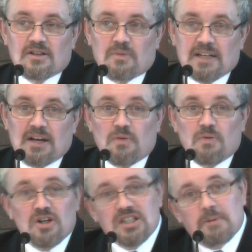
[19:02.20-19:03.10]
that we
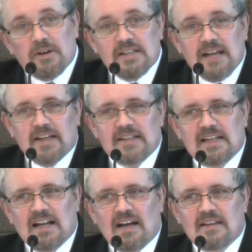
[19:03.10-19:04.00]
don't worship on a
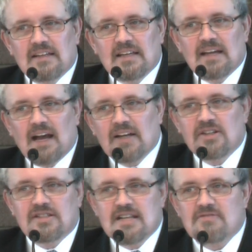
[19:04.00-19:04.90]
Saturday like the
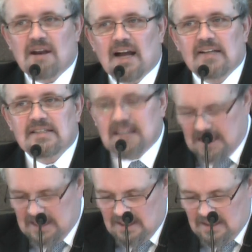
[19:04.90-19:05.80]
ancient Israelites
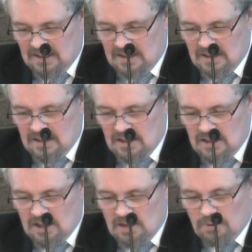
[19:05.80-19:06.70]
did,
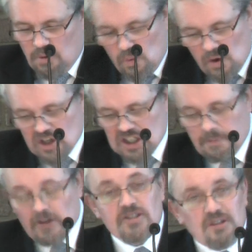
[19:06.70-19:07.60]
but we
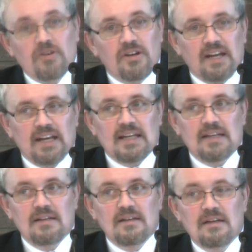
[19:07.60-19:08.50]
worship on Sunday,
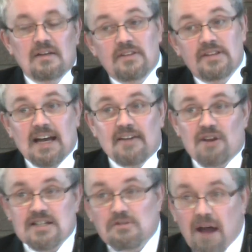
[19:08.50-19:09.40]
the day
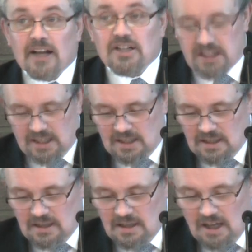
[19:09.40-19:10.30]
of resurrection,
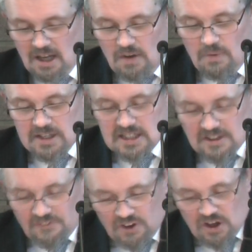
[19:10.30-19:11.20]
which is
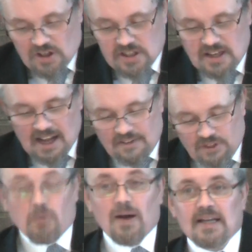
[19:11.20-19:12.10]
the first day
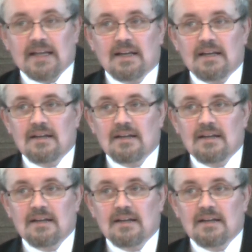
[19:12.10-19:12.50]
of the week.